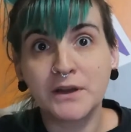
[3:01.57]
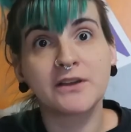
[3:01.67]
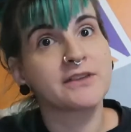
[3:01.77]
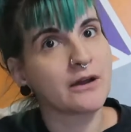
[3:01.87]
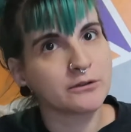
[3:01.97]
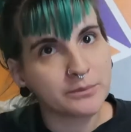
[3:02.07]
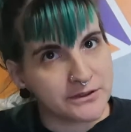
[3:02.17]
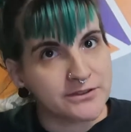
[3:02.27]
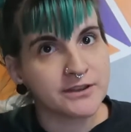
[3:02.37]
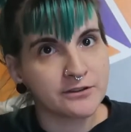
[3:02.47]
because that would
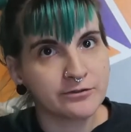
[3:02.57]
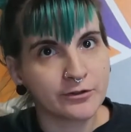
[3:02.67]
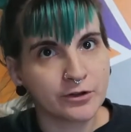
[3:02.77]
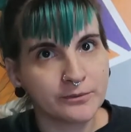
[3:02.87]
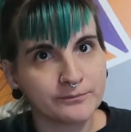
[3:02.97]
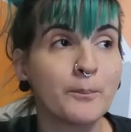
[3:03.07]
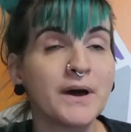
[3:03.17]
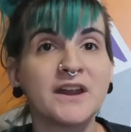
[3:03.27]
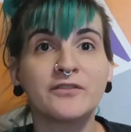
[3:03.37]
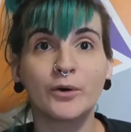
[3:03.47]
be sinful.
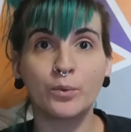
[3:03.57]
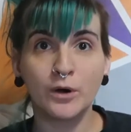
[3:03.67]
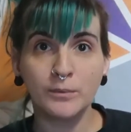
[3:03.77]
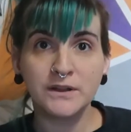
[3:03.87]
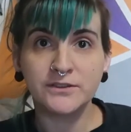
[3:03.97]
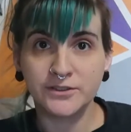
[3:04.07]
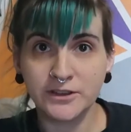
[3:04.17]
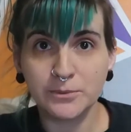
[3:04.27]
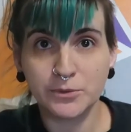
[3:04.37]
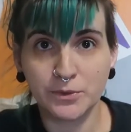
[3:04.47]
But if a woman
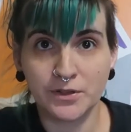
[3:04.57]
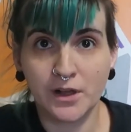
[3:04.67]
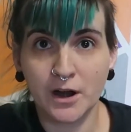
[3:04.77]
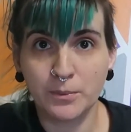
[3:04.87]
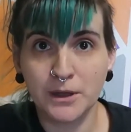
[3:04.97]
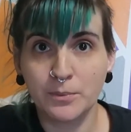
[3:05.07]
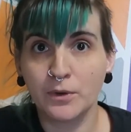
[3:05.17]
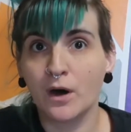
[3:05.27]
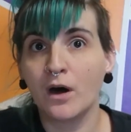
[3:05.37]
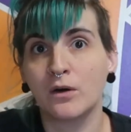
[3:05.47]
sleeps with a lot of
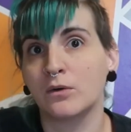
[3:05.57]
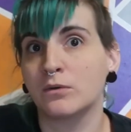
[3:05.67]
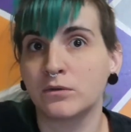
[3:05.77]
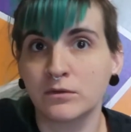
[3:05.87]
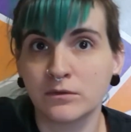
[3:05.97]
people, oh,